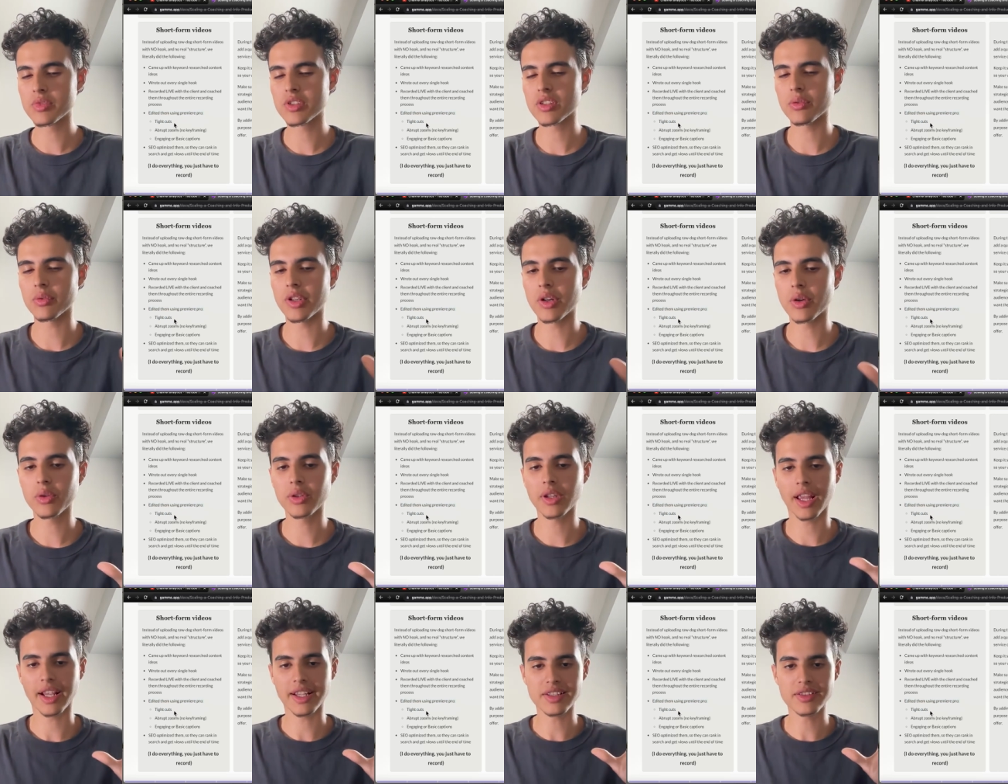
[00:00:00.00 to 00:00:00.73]
So we
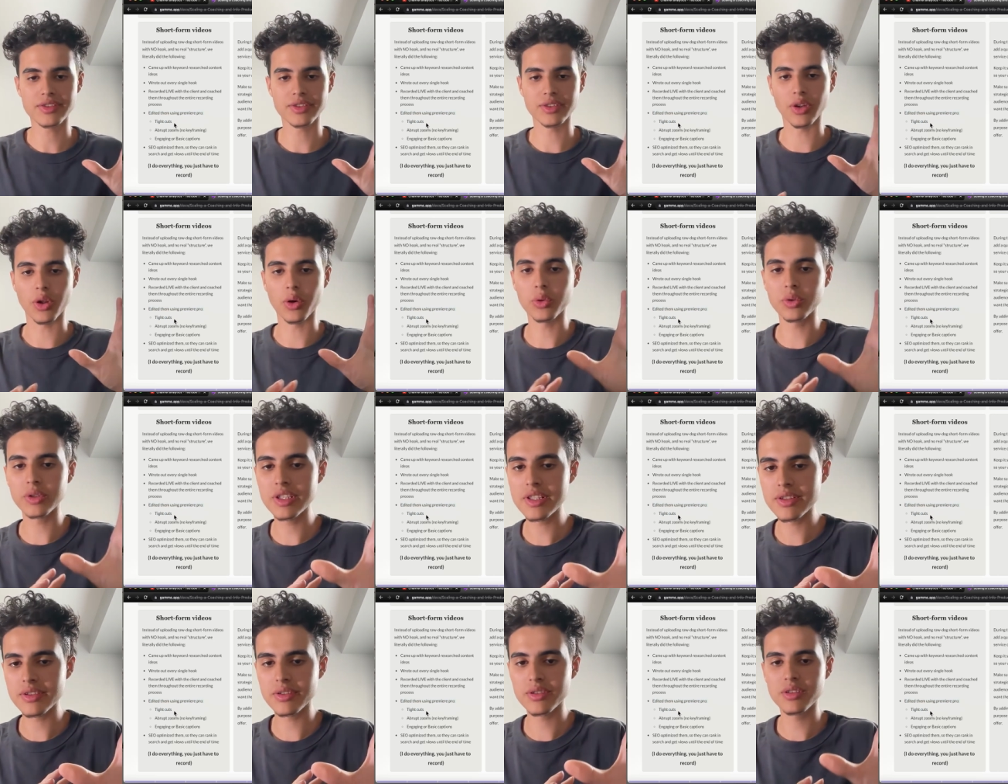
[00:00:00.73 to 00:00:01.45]
don't like
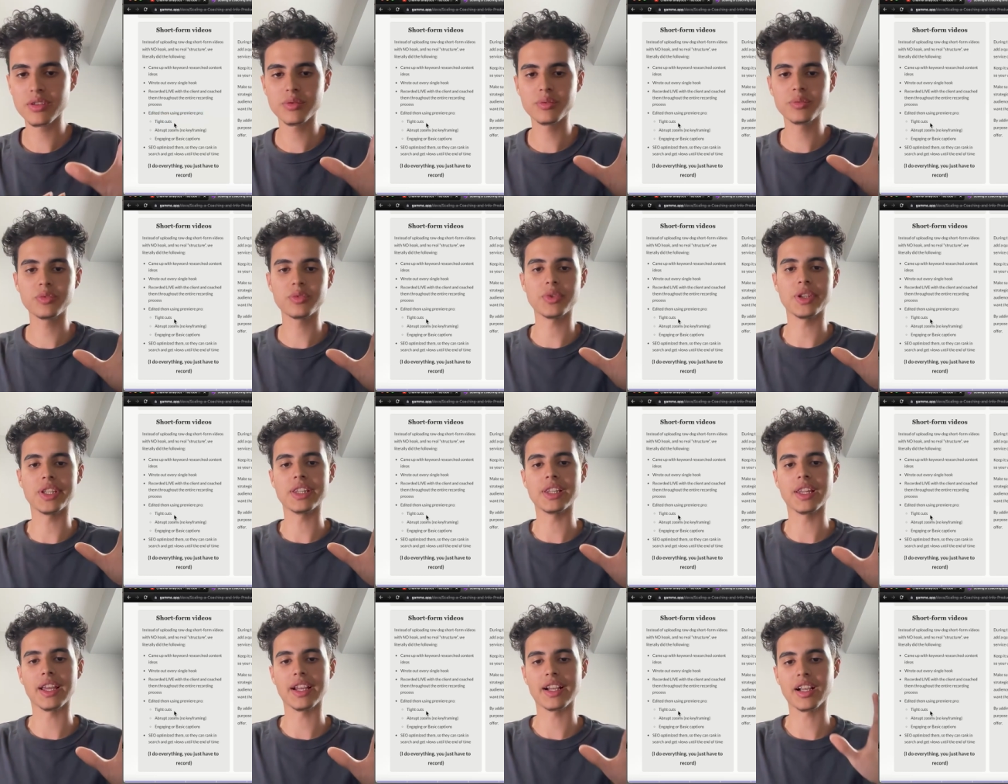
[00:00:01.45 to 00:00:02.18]
slowly zoom,
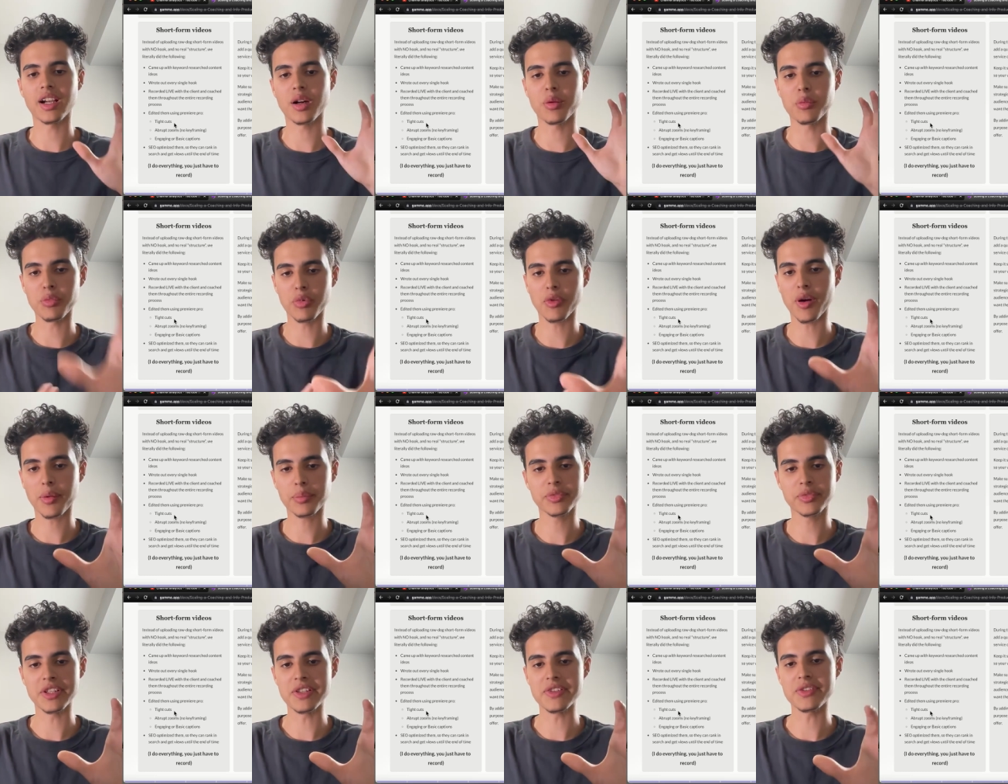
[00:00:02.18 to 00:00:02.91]
we like
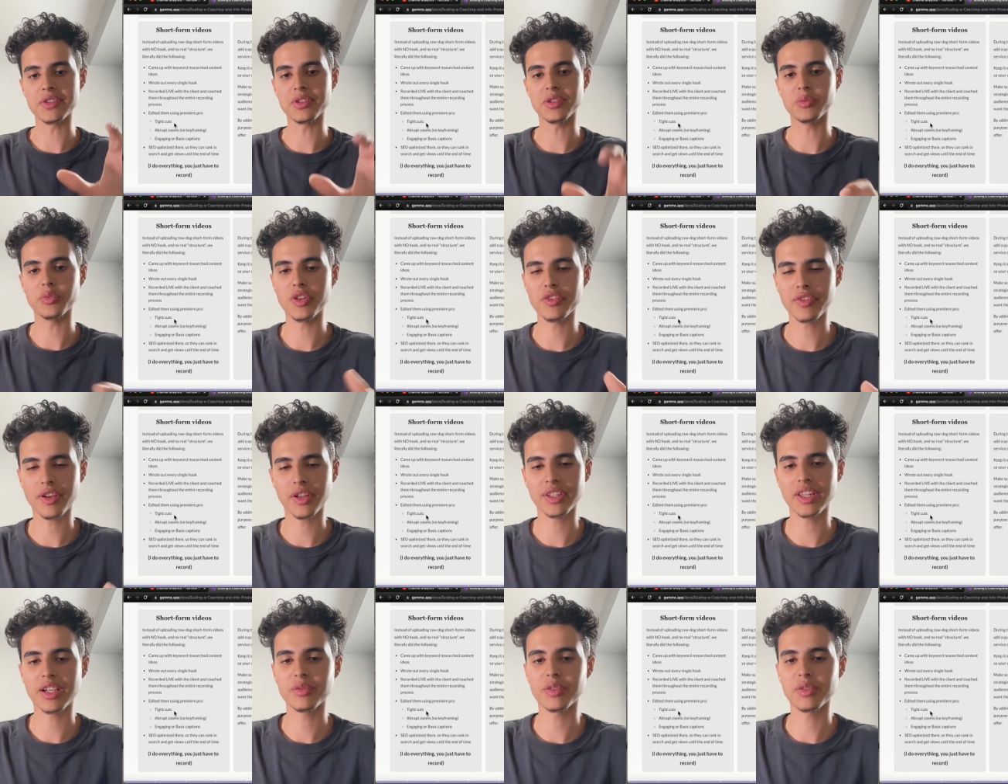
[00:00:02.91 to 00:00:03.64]
abruptly zoom. We
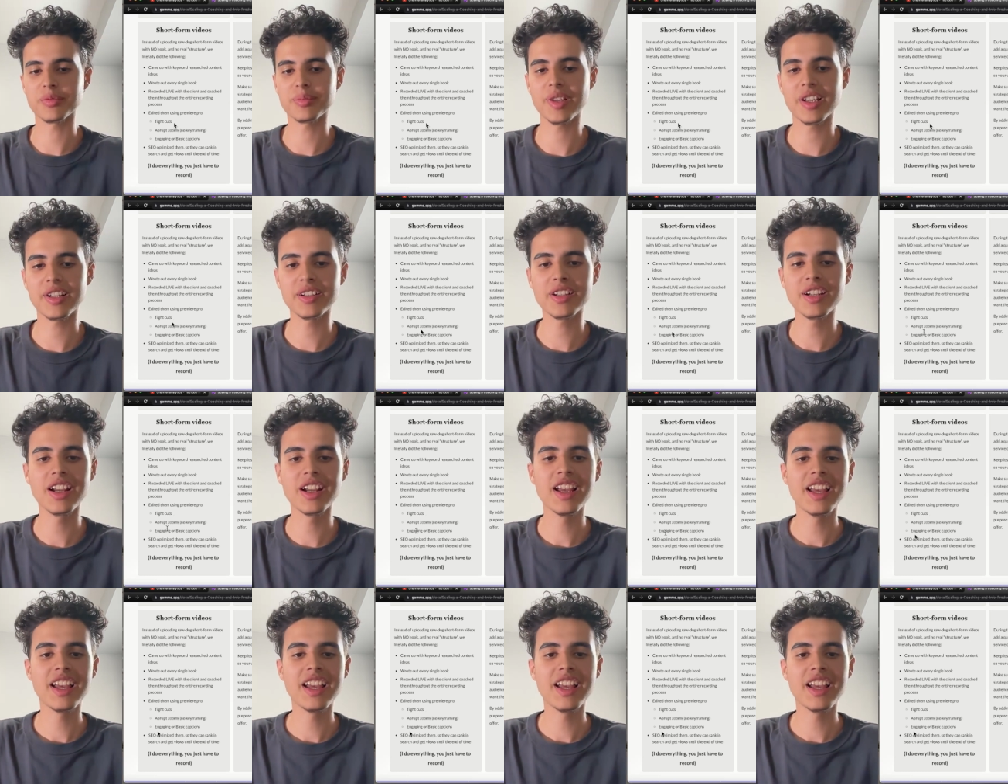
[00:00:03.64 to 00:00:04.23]
found that worked better.